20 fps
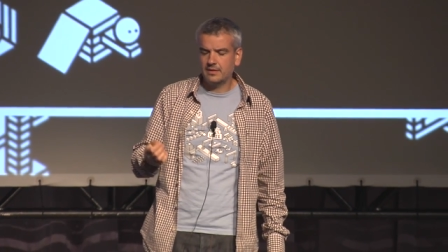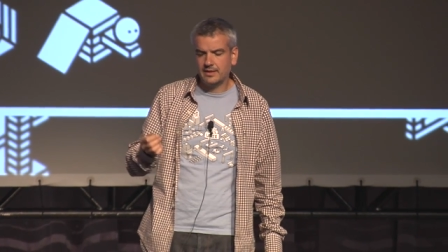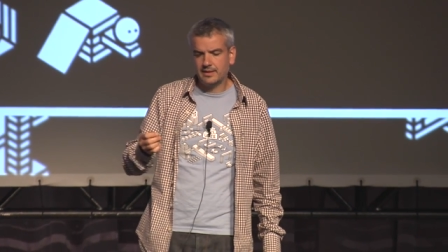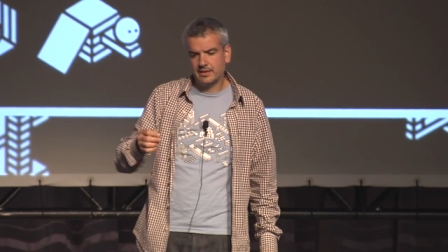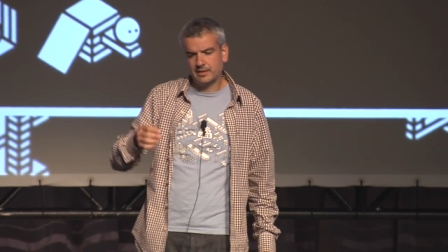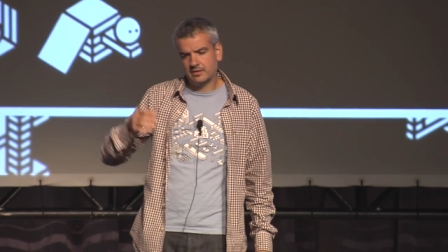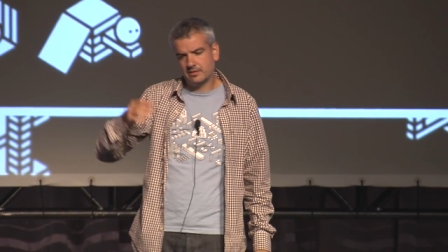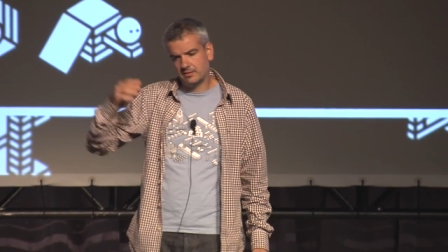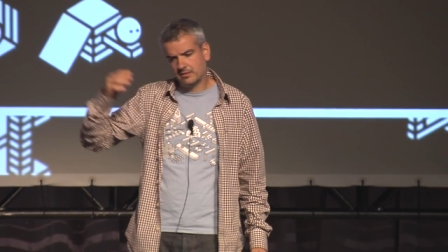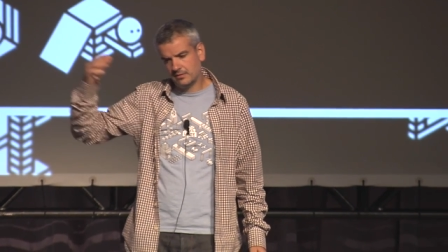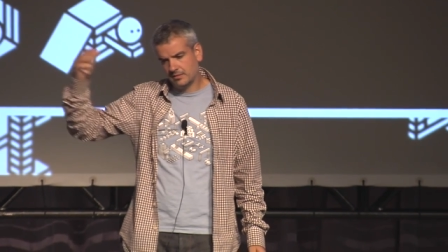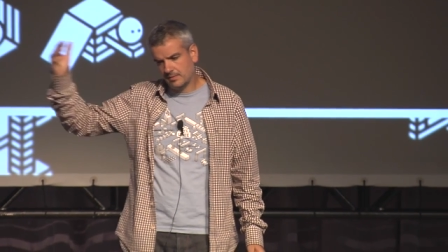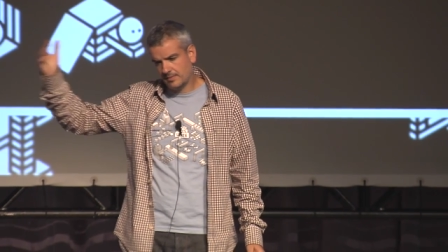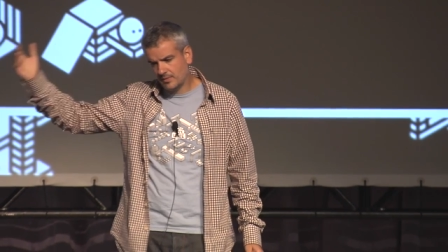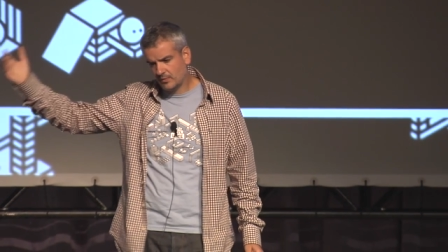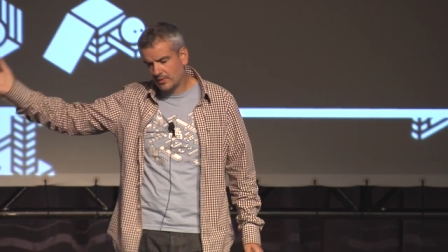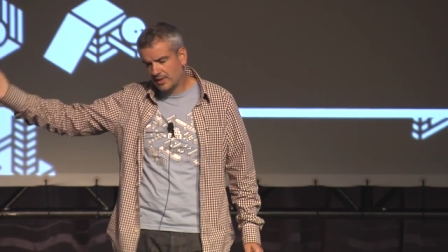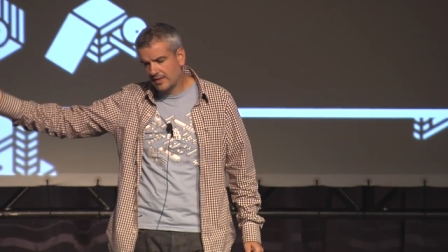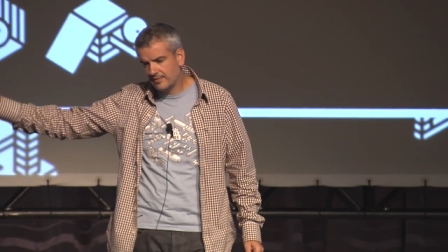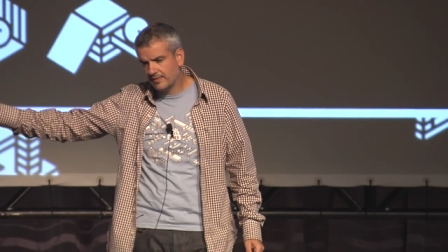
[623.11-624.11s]

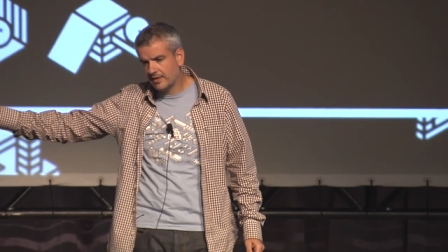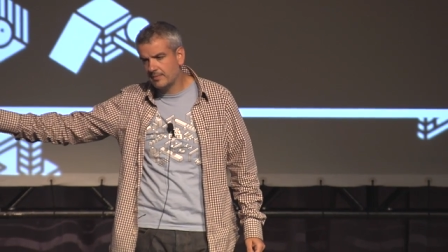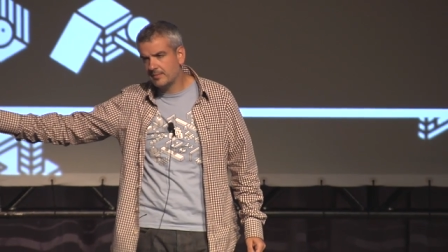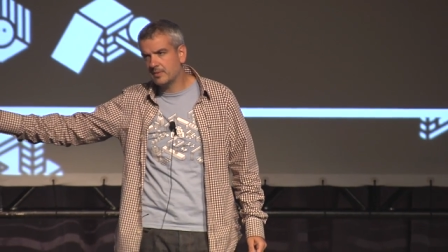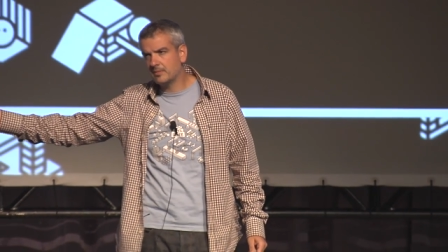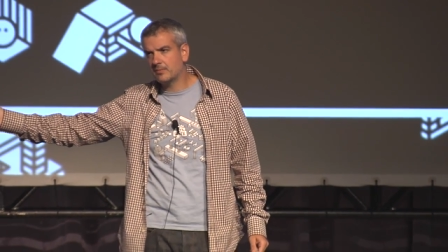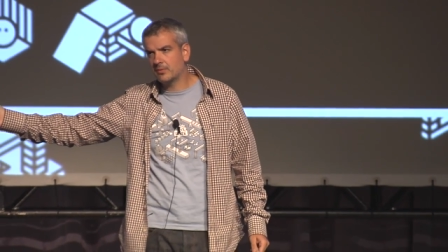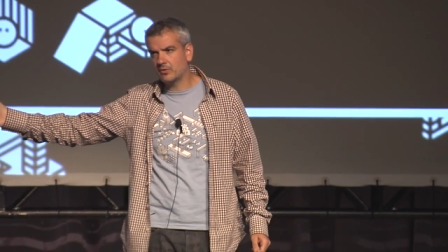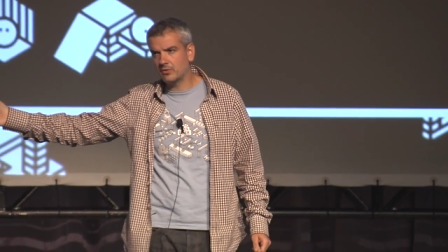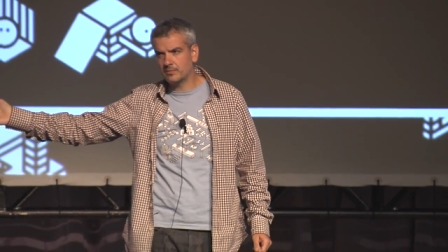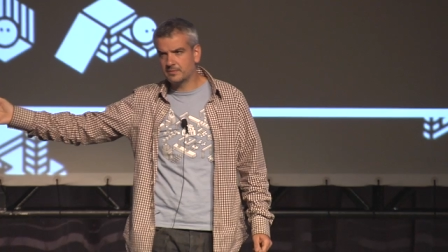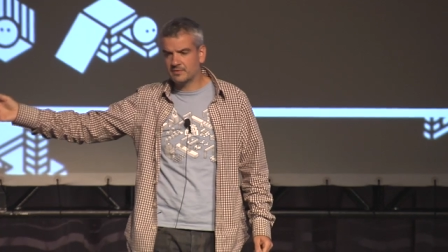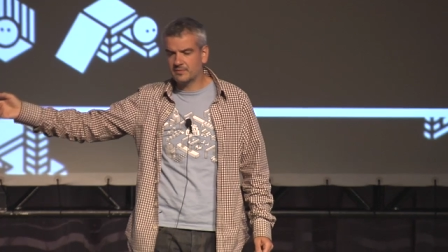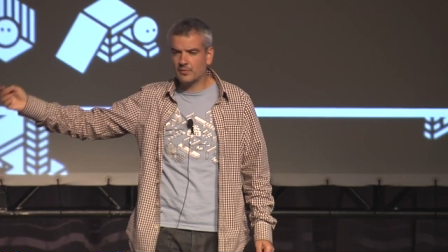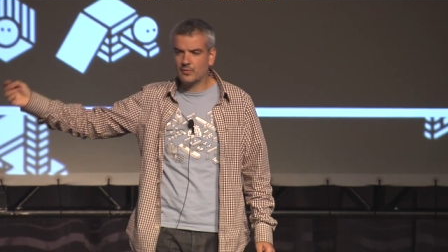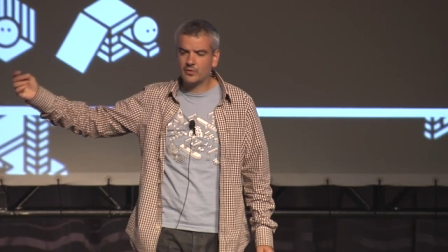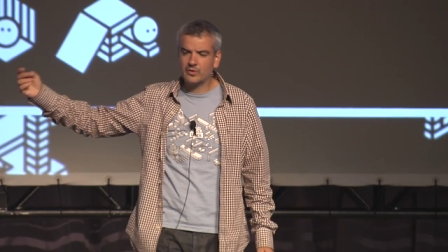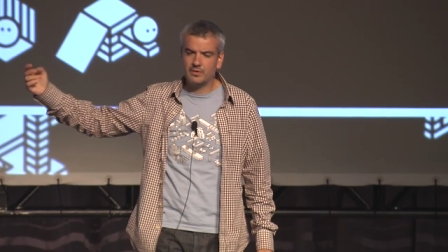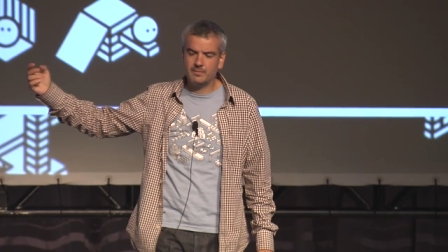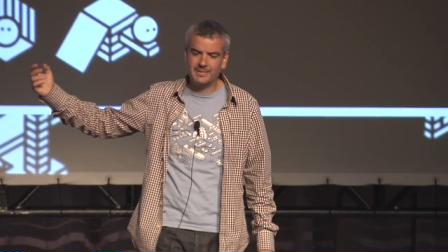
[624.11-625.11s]
We have ambient probes.
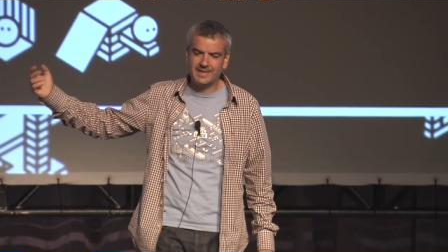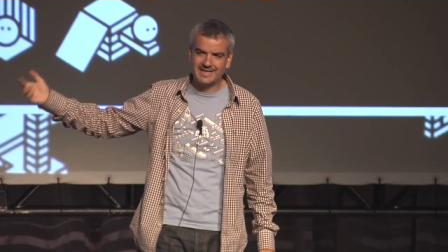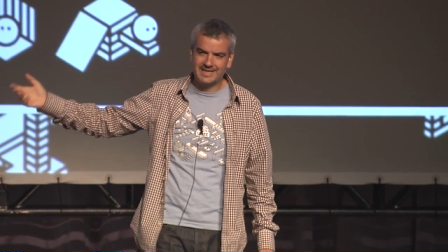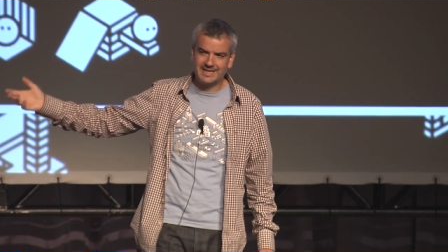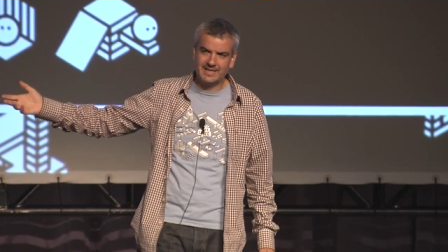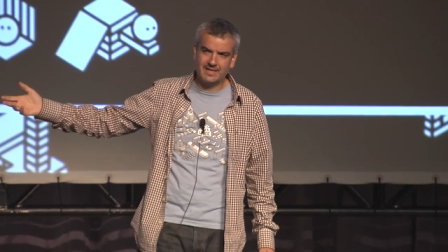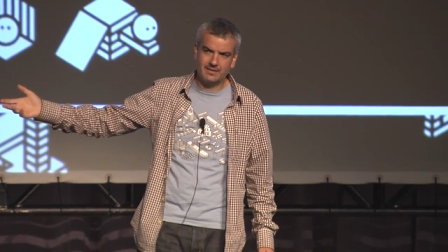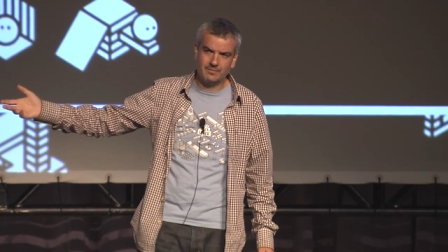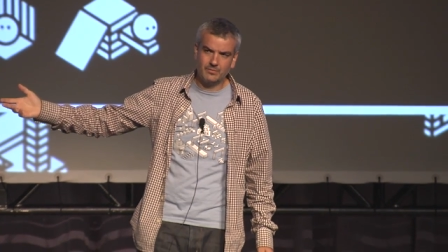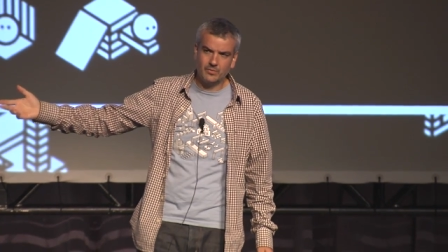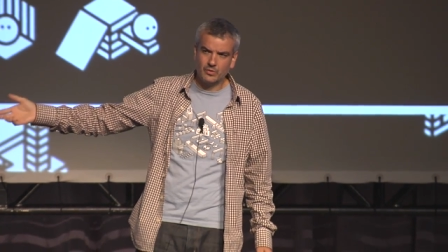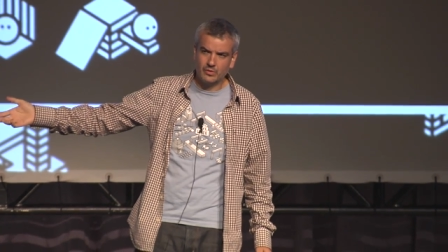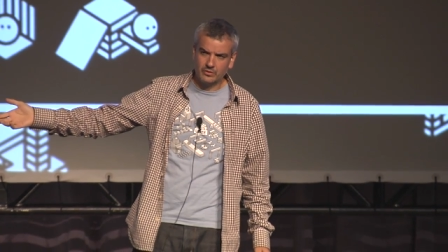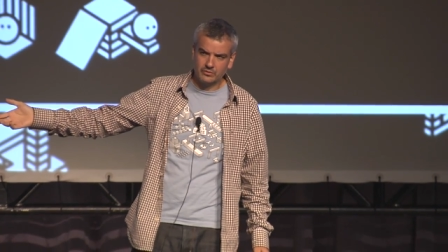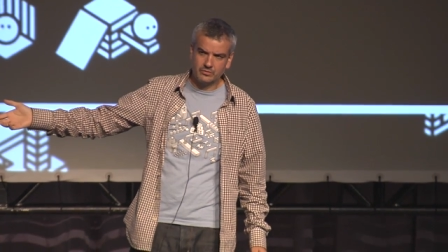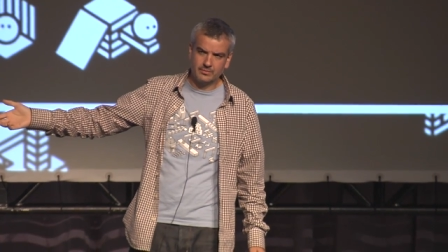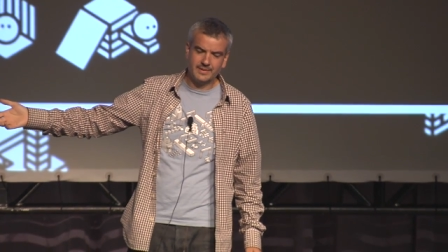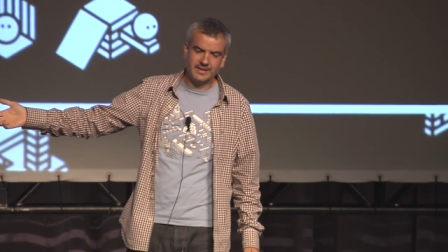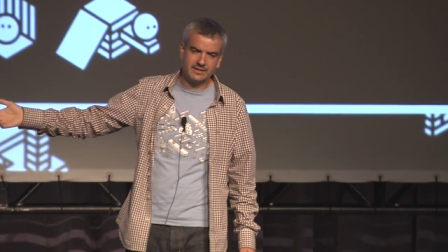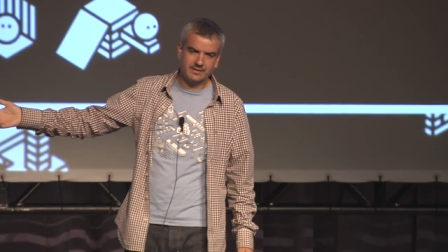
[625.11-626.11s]
We're going to make that more
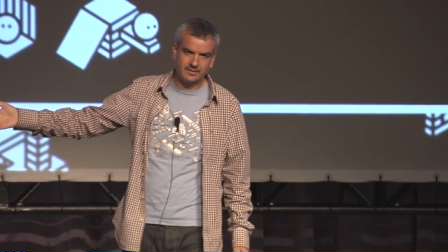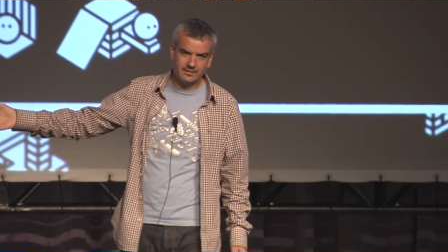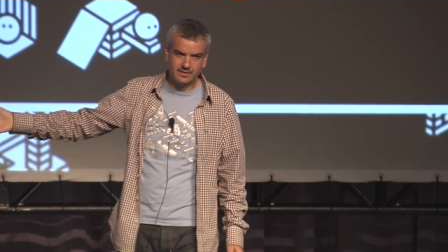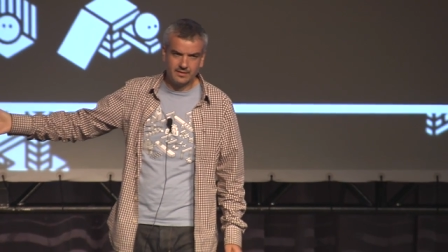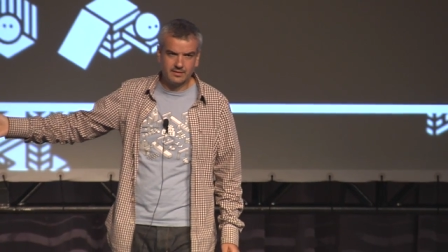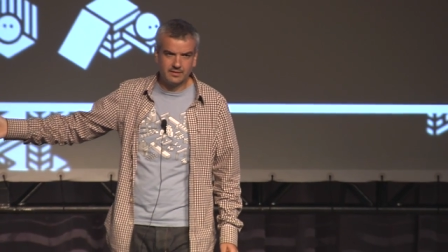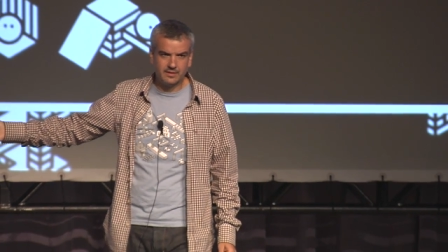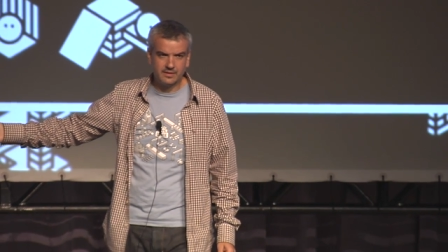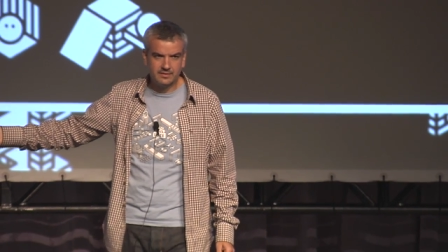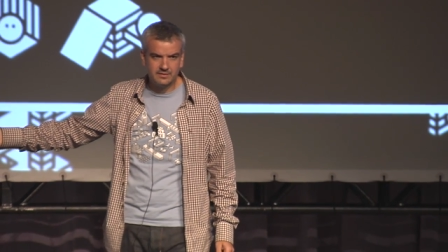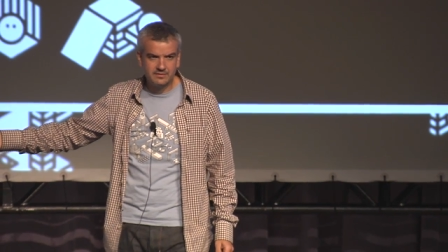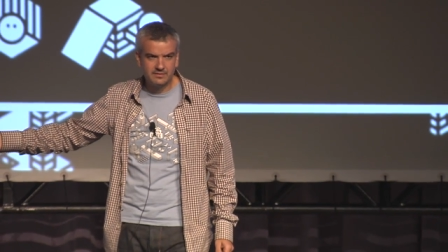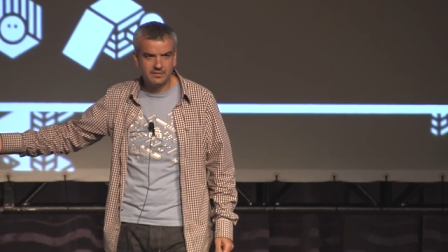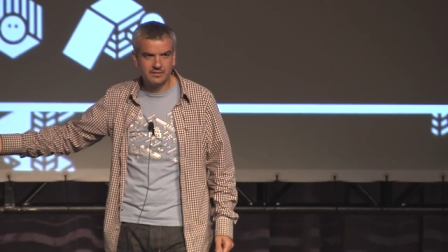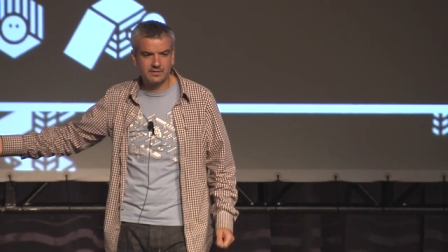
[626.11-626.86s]
automatic than it is.